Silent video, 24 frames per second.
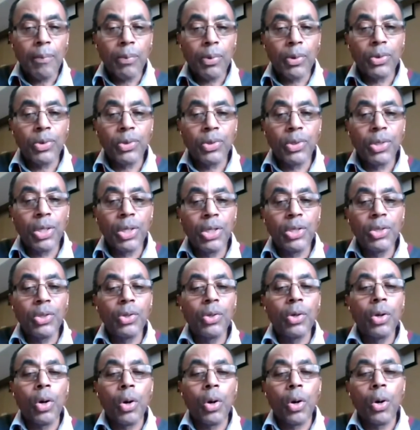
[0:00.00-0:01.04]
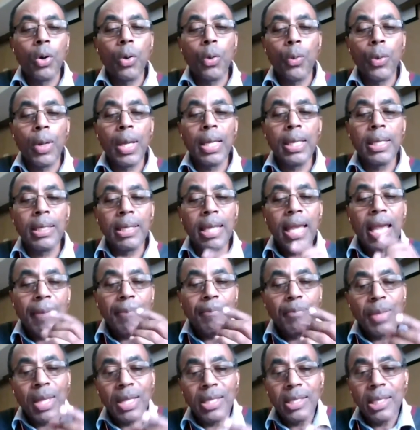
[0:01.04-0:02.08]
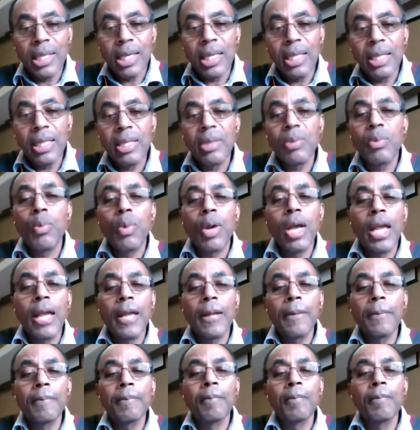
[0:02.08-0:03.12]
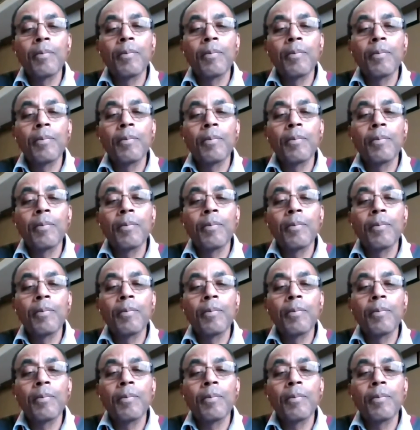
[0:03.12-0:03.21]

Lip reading: procedure, or red tape that's in the way